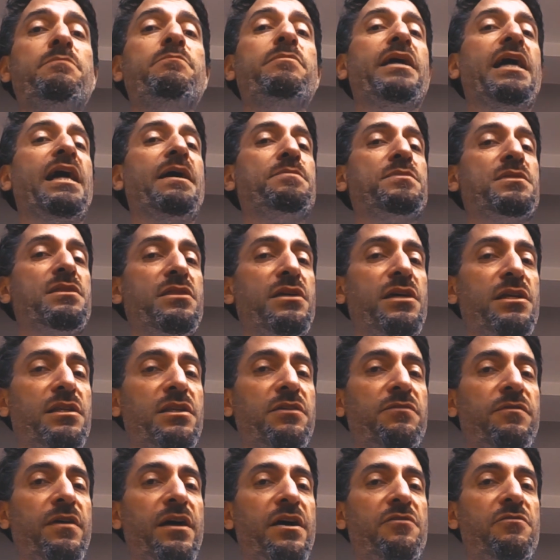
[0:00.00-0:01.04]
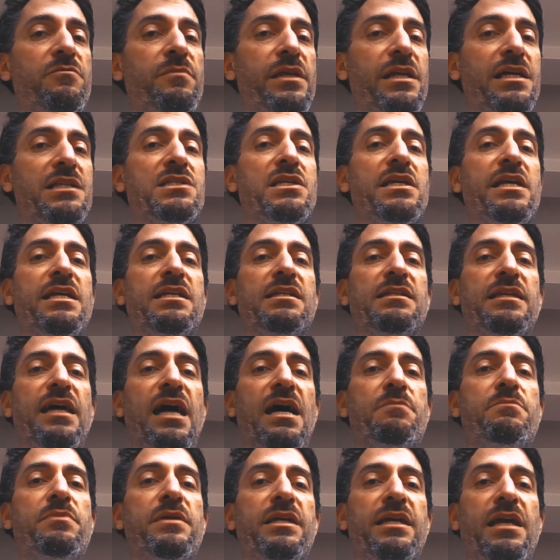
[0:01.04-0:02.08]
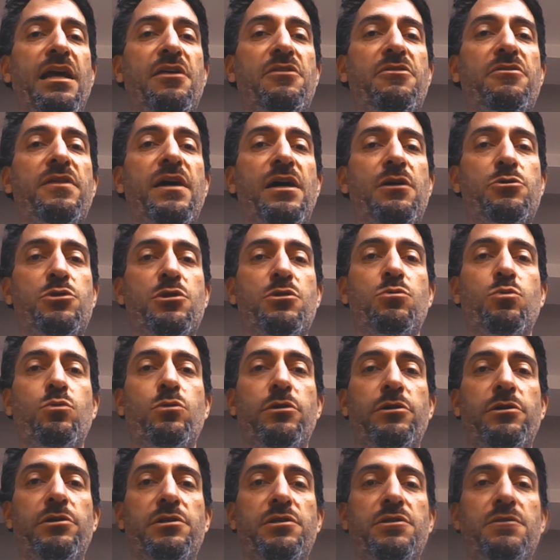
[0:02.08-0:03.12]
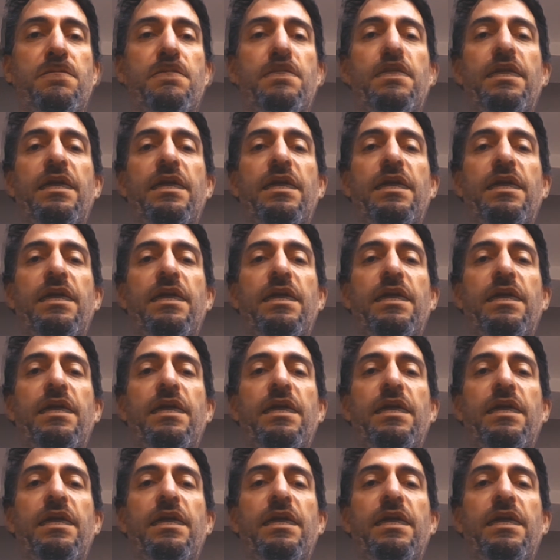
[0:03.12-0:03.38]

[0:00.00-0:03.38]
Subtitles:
perhaps 35 minutes in typing 1,000 words.